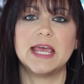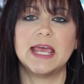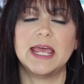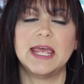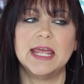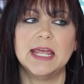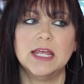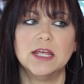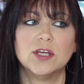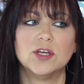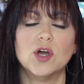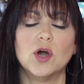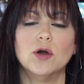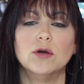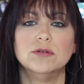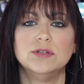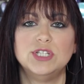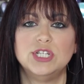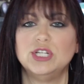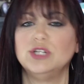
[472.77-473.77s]
a
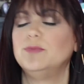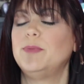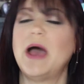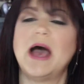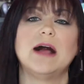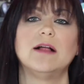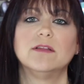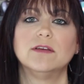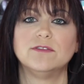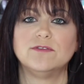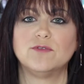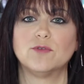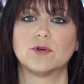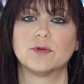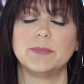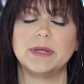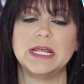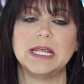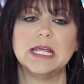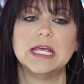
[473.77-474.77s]
go-to palette for
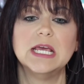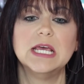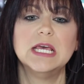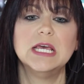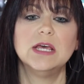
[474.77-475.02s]
me.